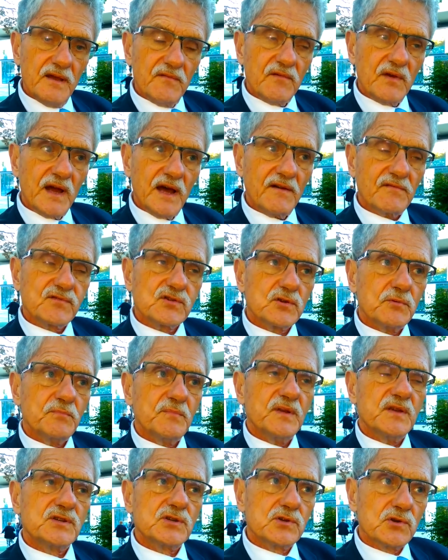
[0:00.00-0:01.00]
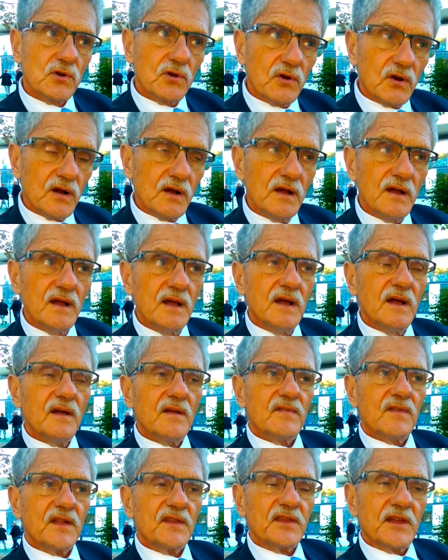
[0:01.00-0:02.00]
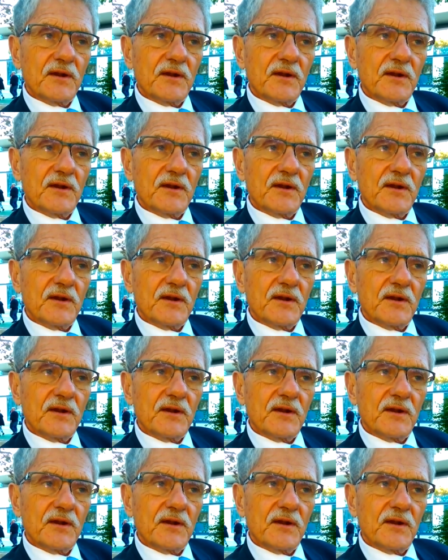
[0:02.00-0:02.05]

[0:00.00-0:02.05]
We have to be sure that